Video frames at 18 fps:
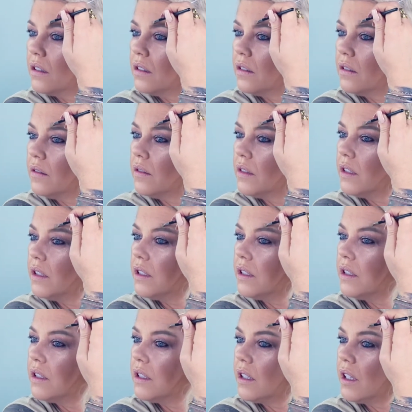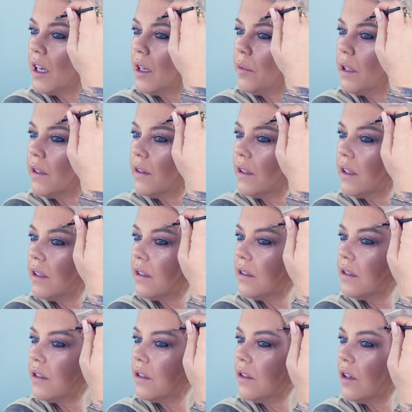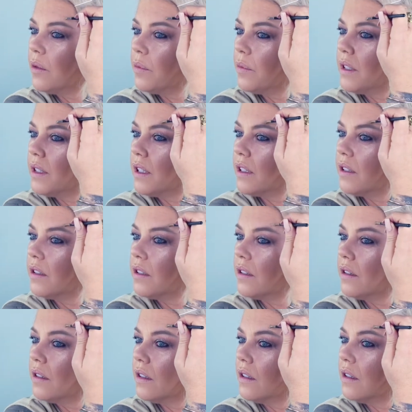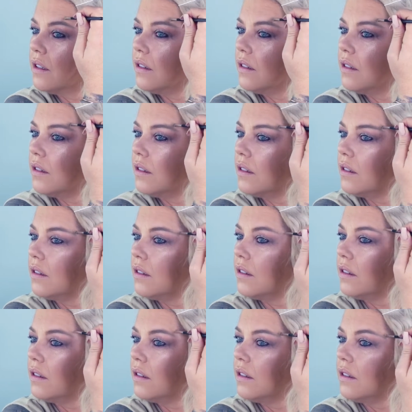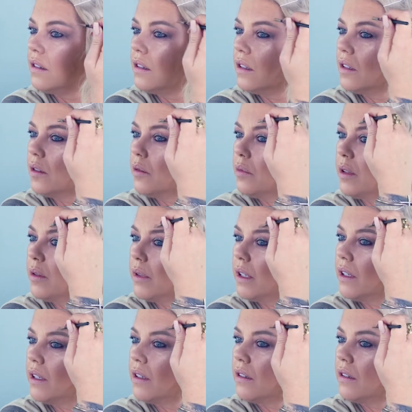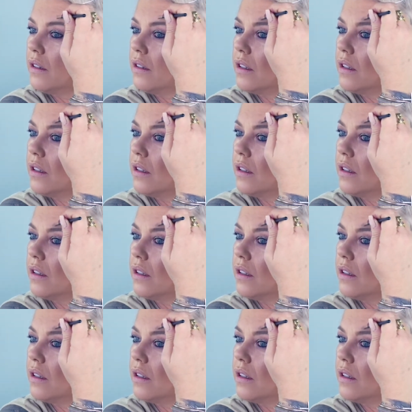I'm just shaping that top section there a little bit better.